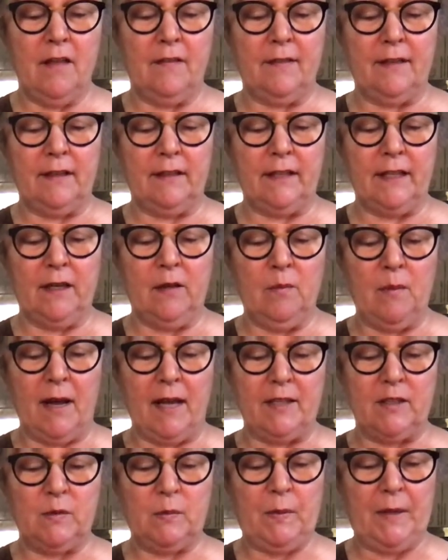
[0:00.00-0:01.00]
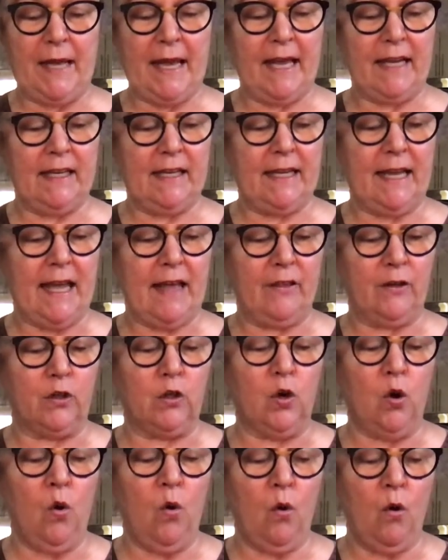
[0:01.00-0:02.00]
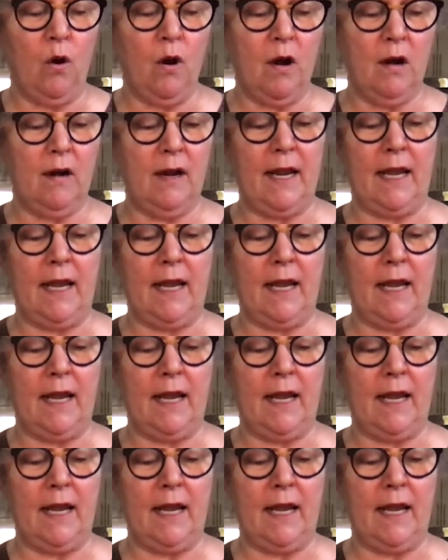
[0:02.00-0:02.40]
the little mice began to gather corn